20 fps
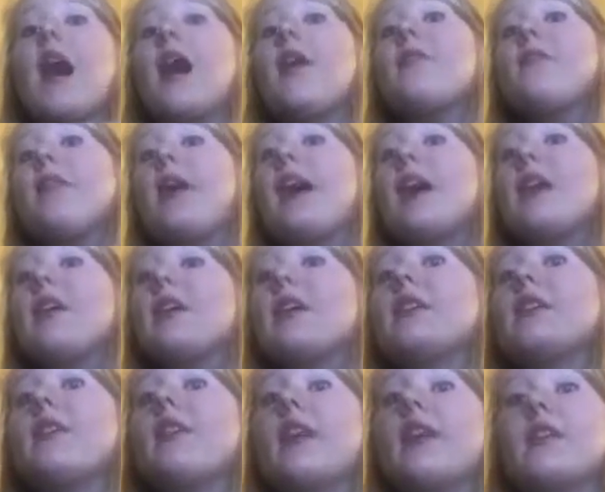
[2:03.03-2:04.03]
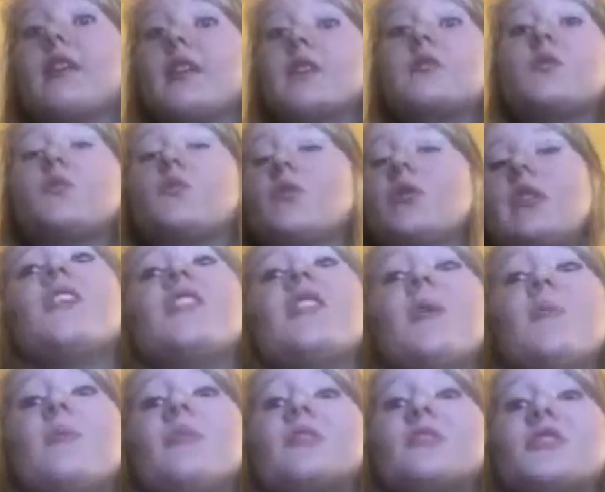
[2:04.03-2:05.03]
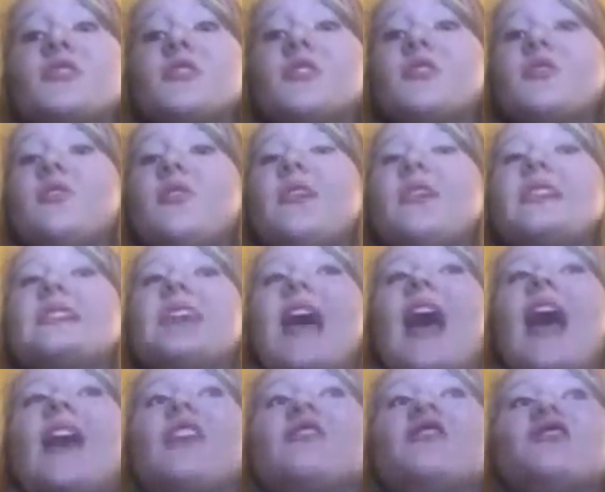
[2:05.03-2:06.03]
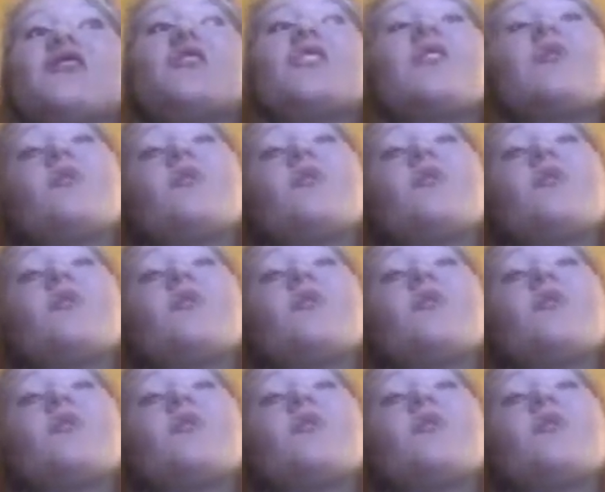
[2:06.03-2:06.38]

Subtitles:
I find that that's really... Number two is actually